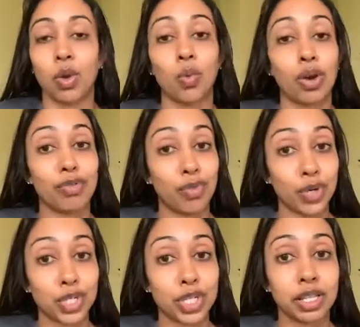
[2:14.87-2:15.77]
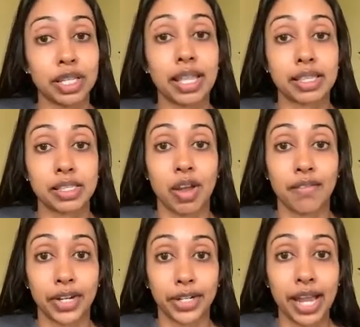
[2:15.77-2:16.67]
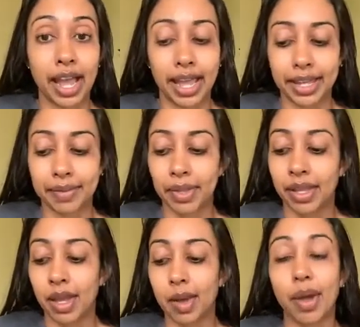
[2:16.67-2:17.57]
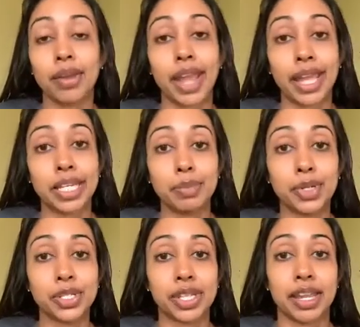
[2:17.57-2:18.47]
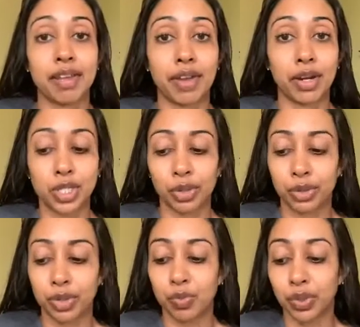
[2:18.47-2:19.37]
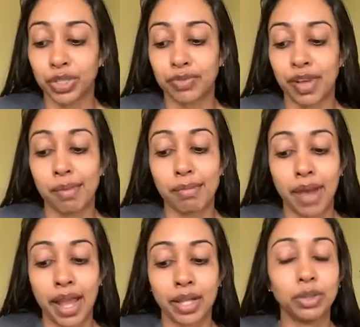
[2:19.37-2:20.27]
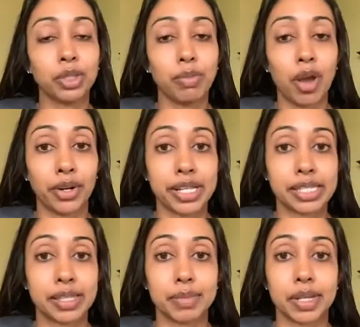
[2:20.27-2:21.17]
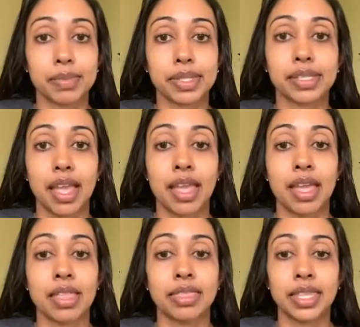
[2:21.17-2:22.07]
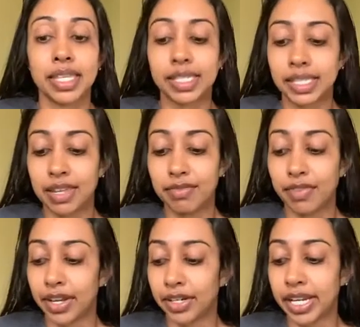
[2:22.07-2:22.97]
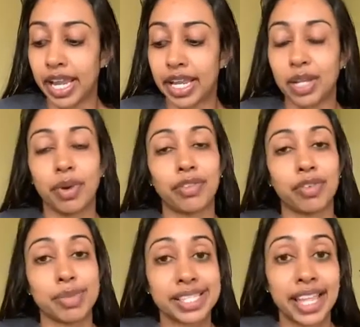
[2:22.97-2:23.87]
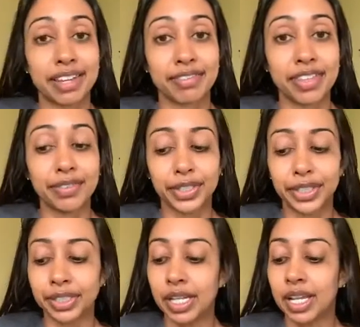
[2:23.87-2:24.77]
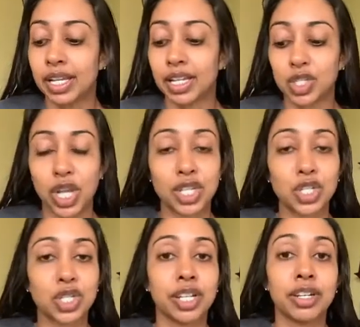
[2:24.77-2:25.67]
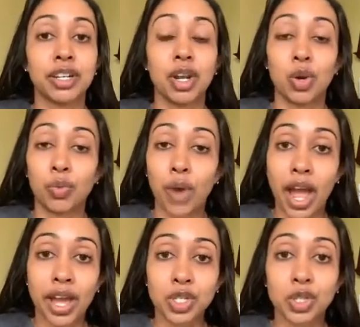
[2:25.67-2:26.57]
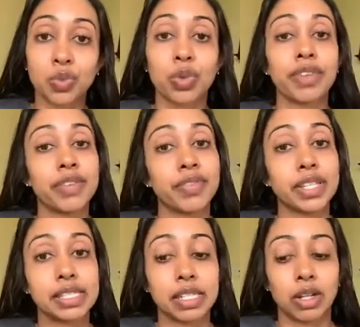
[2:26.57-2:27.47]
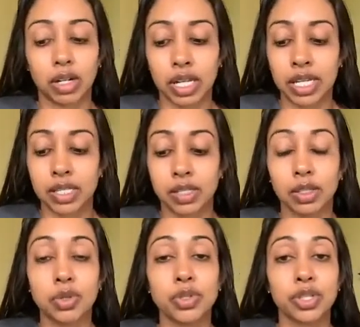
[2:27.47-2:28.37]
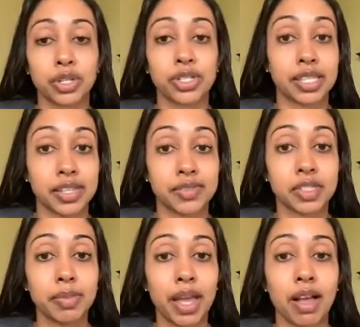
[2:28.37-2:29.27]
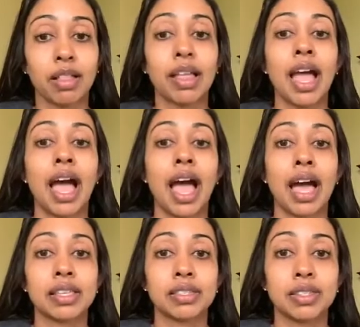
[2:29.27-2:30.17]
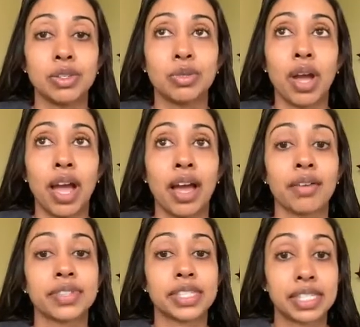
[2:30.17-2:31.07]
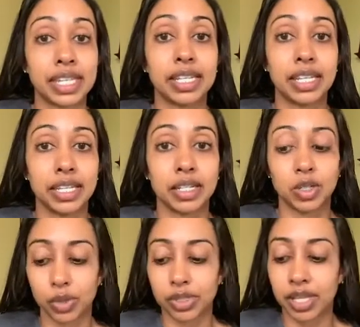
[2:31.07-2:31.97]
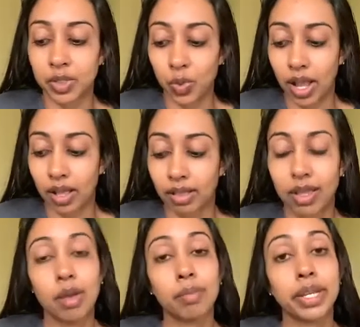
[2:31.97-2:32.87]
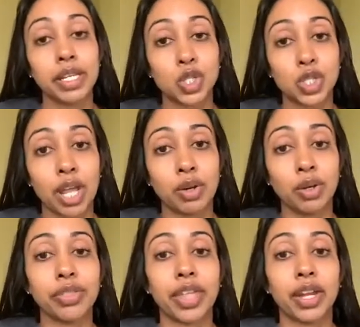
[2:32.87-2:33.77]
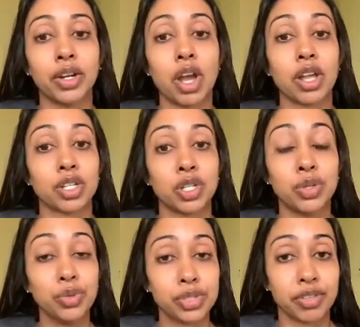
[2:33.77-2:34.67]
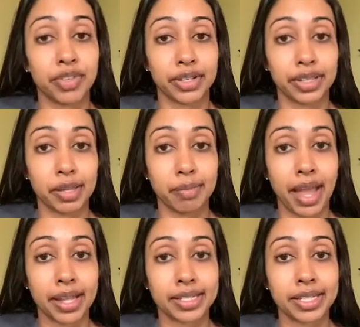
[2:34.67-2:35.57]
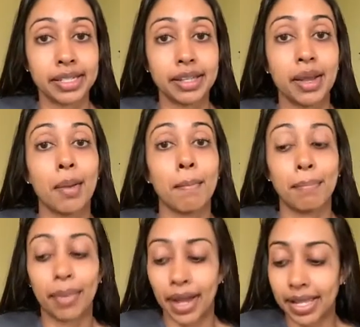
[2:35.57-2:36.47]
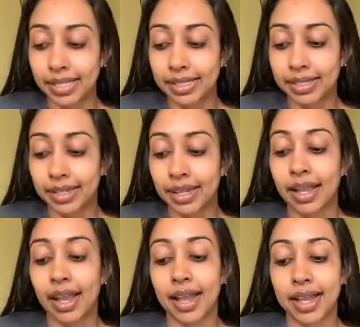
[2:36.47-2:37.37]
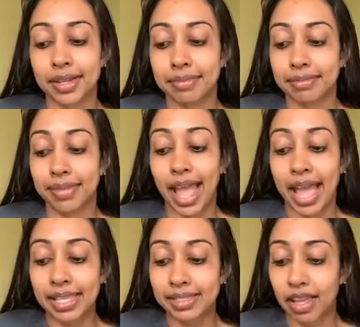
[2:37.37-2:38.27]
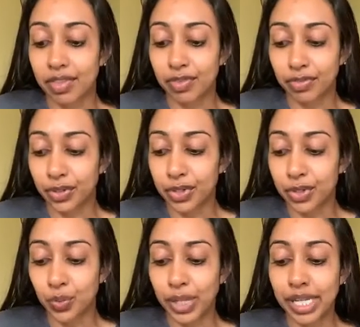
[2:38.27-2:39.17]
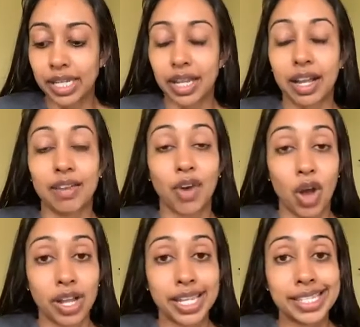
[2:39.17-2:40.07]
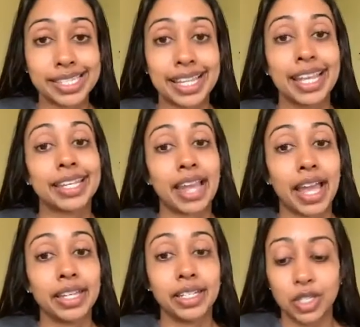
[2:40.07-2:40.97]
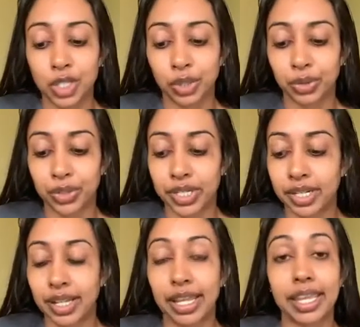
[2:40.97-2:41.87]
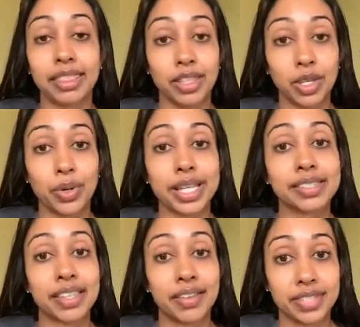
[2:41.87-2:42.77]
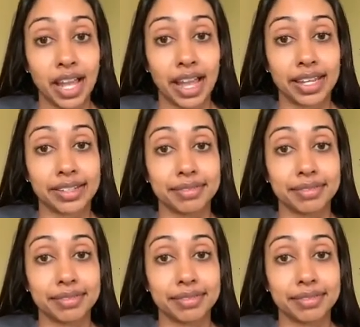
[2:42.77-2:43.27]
Well, fortunately, that's not very high. About 90% of our children will develop mild or moderate symptoms, and this can vary anywhere from a slight fever, congestion, rash. We've even seen our kids lose their sense of smell, as you have seen in adults as well. But in general, they are not too severely impacted, but as of the first week of August, 90 children in the U.S. have died.